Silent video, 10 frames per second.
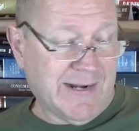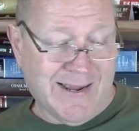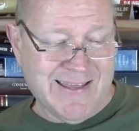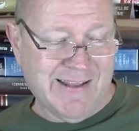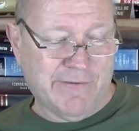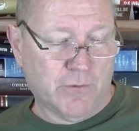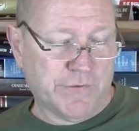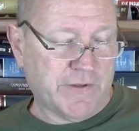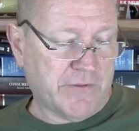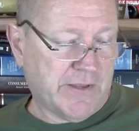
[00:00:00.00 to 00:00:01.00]
and hiking
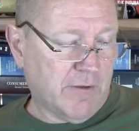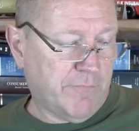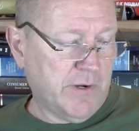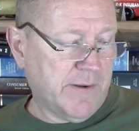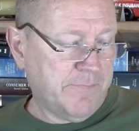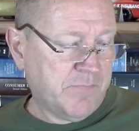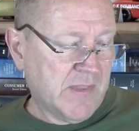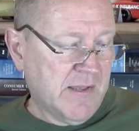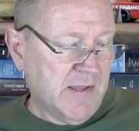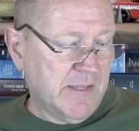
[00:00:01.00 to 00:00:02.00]
tours in Southern California,
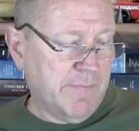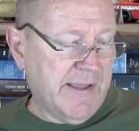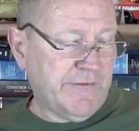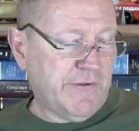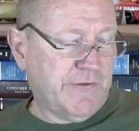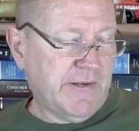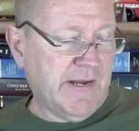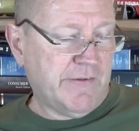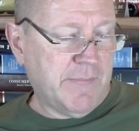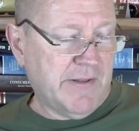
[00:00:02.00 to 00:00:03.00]
the man says he
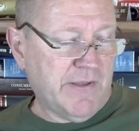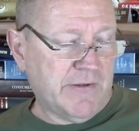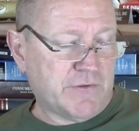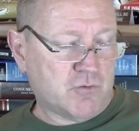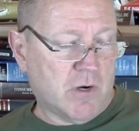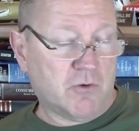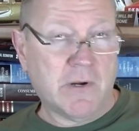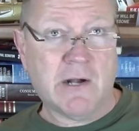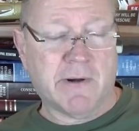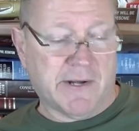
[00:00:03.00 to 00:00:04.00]
needed to maintain a strong
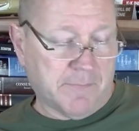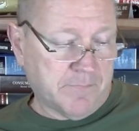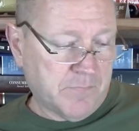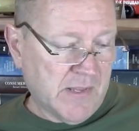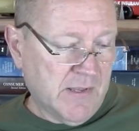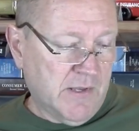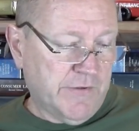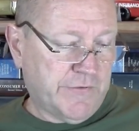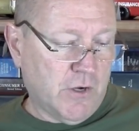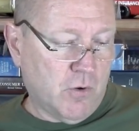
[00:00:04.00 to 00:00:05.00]
credit rating.
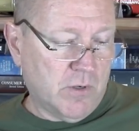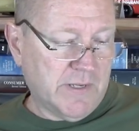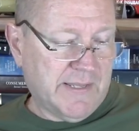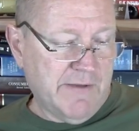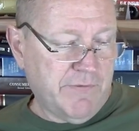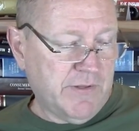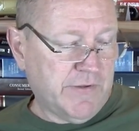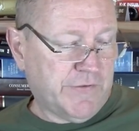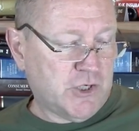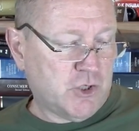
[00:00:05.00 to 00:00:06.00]
So, given
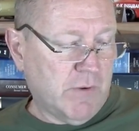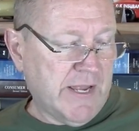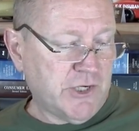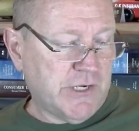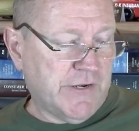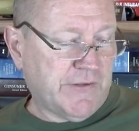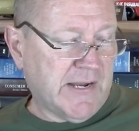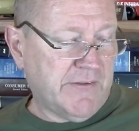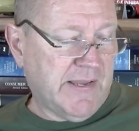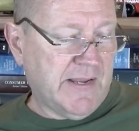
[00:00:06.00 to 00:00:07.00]
the situation, he
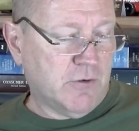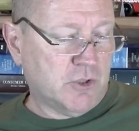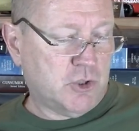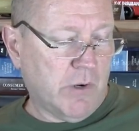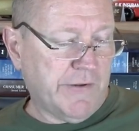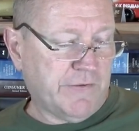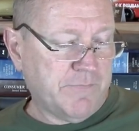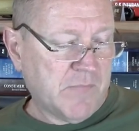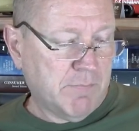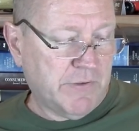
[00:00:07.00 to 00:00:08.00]
decided he had no choice
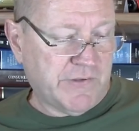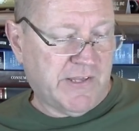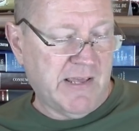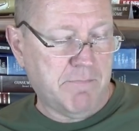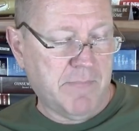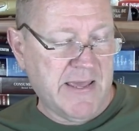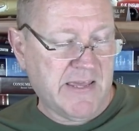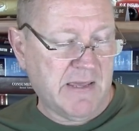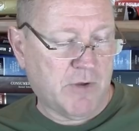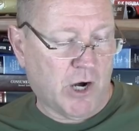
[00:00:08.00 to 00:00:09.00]
but to keep
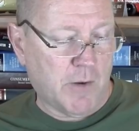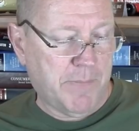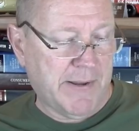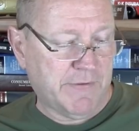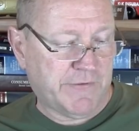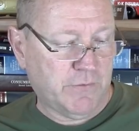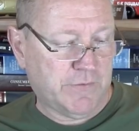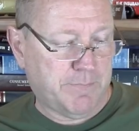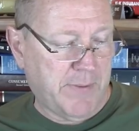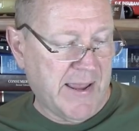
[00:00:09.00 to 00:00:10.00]
making car payments to
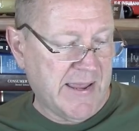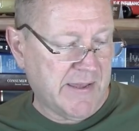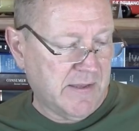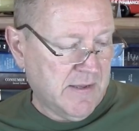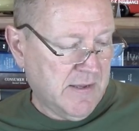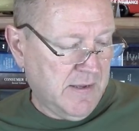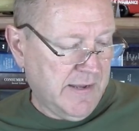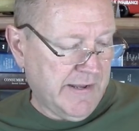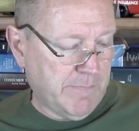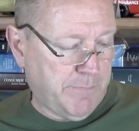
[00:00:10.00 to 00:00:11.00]
his bank
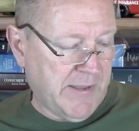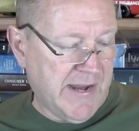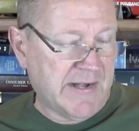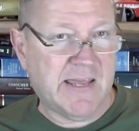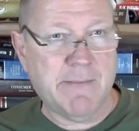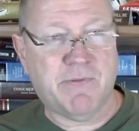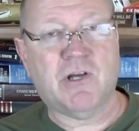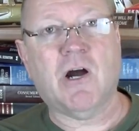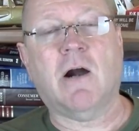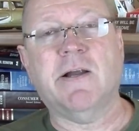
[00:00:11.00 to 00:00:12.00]
and to pay to keep the
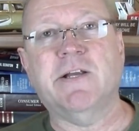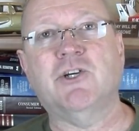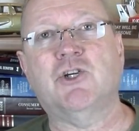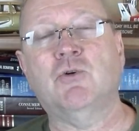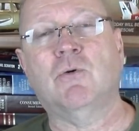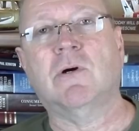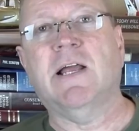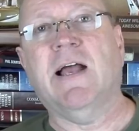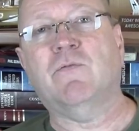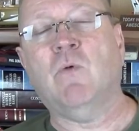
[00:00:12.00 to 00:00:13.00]
car insured
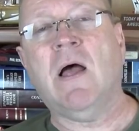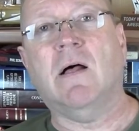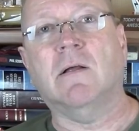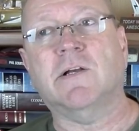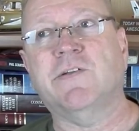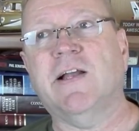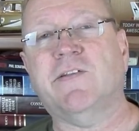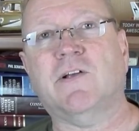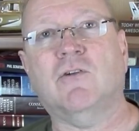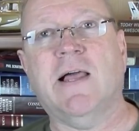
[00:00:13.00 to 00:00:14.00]
as well, because
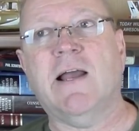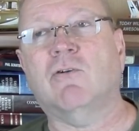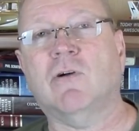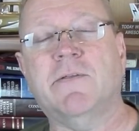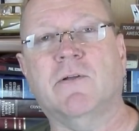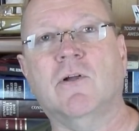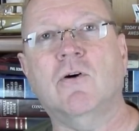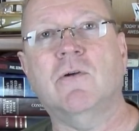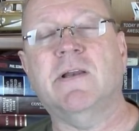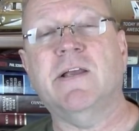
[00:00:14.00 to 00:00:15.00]
that's the collateral on the
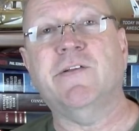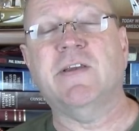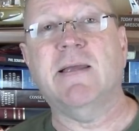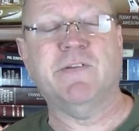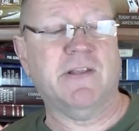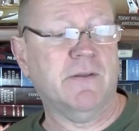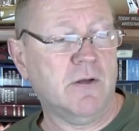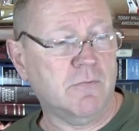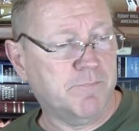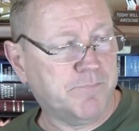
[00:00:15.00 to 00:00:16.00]
loan and his name is on the
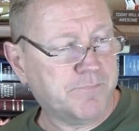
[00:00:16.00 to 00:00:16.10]
loan.